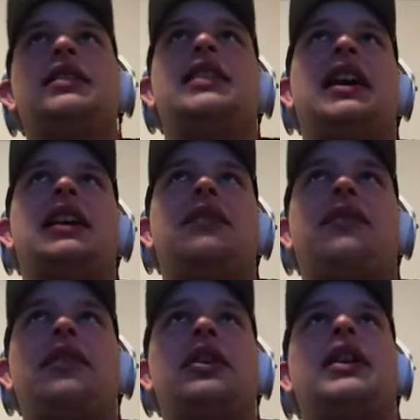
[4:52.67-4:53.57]
staying on the
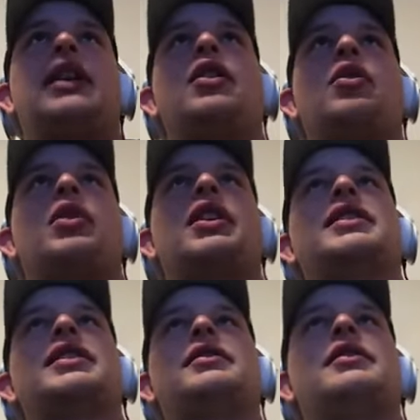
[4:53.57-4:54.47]
field, hitting home
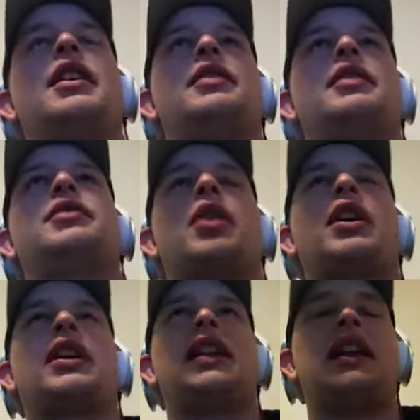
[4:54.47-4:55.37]
runs, and
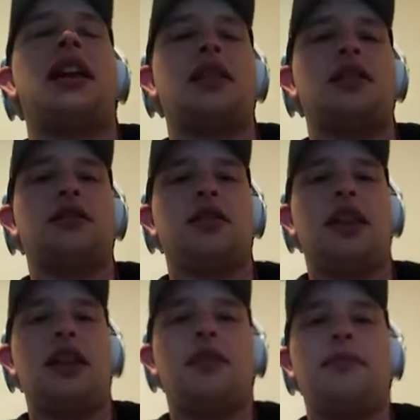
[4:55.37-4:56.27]
sparking that Nationals
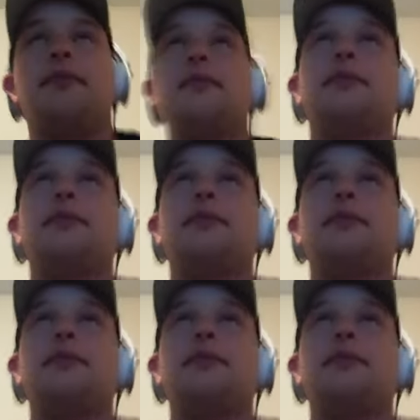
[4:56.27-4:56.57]
lineup.